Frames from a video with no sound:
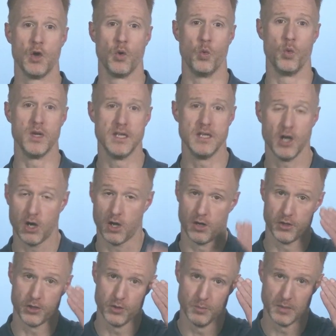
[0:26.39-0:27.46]
We, our
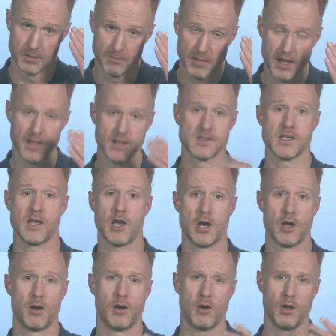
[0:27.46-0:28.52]
human minds,
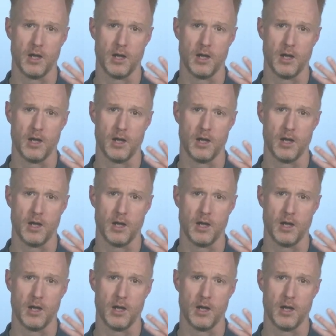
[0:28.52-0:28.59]
are